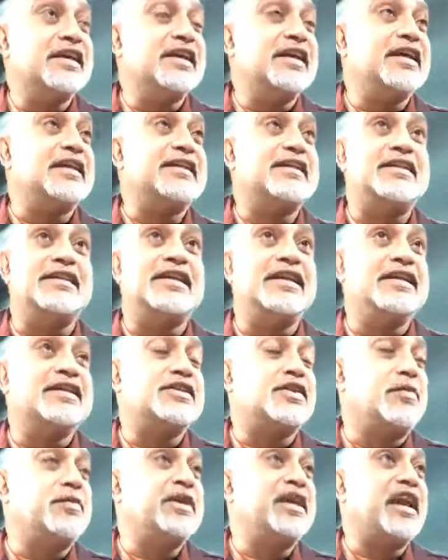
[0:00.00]
It
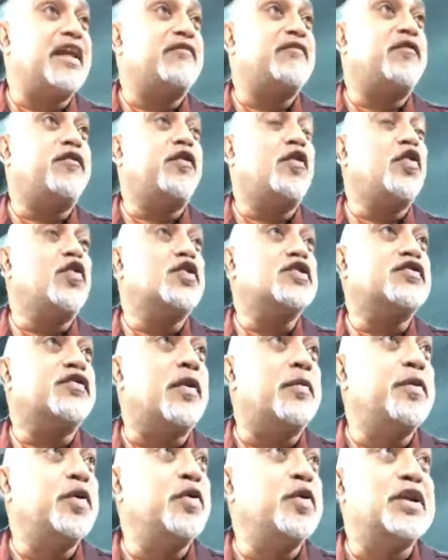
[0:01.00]
is something that flows
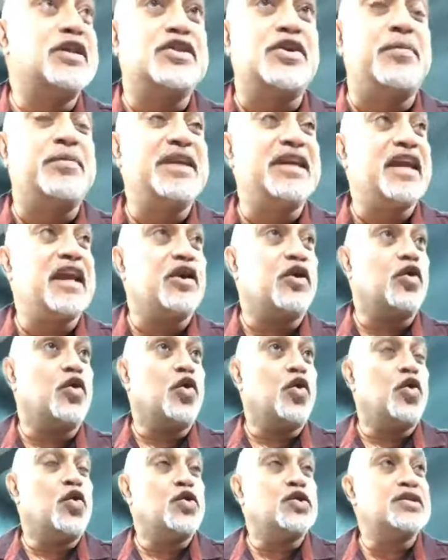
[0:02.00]
from you. It's something that
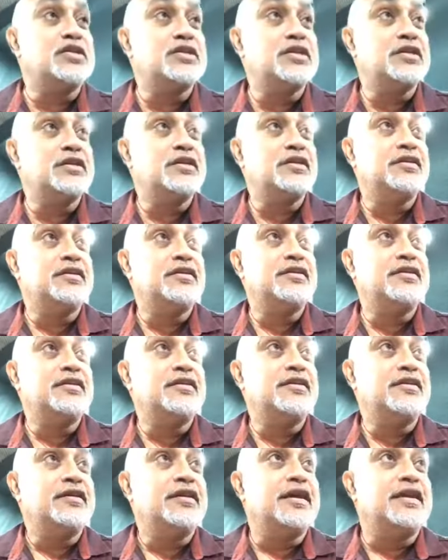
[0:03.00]
grows.
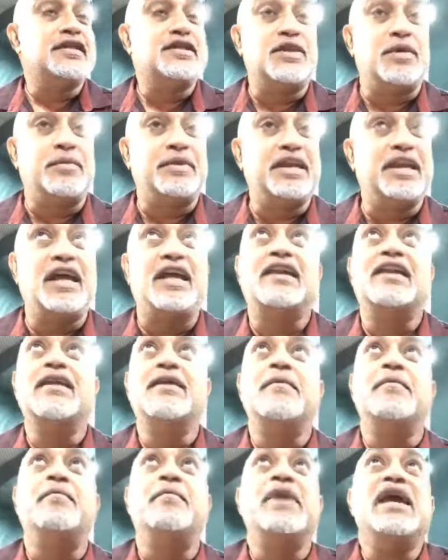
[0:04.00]
It's something that
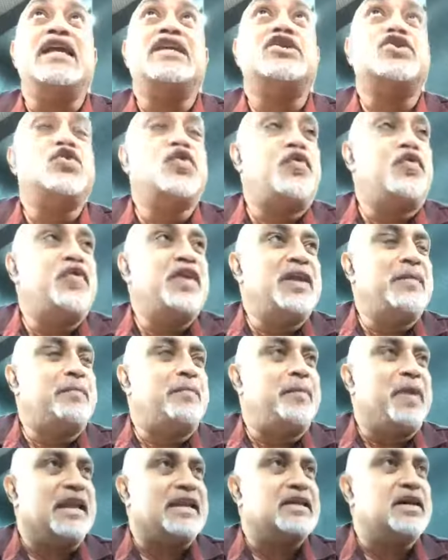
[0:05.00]
makes you feel
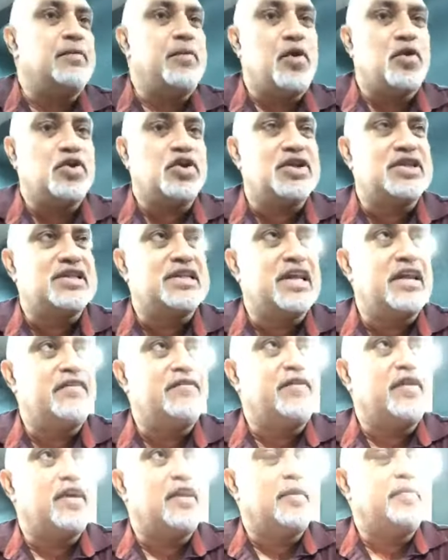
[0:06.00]
better about
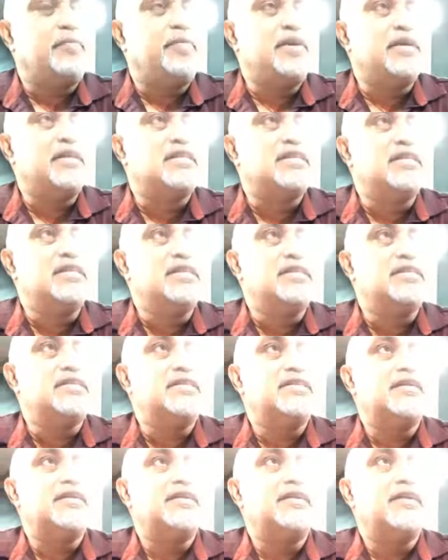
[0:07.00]
yourself, other persons.
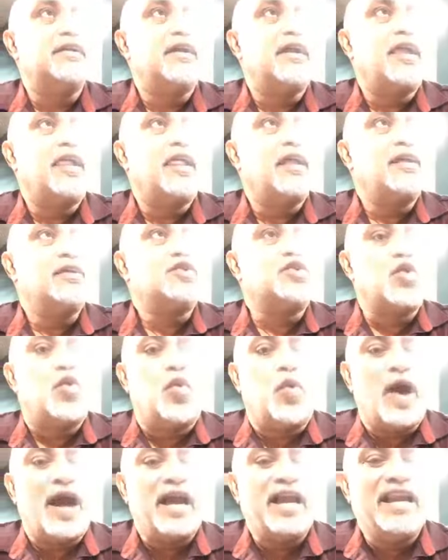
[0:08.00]
So
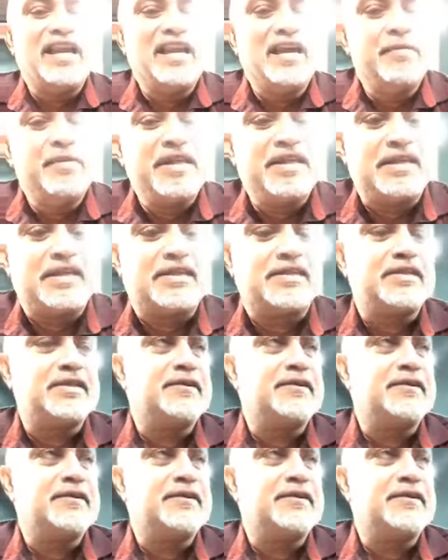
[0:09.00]
why limit it?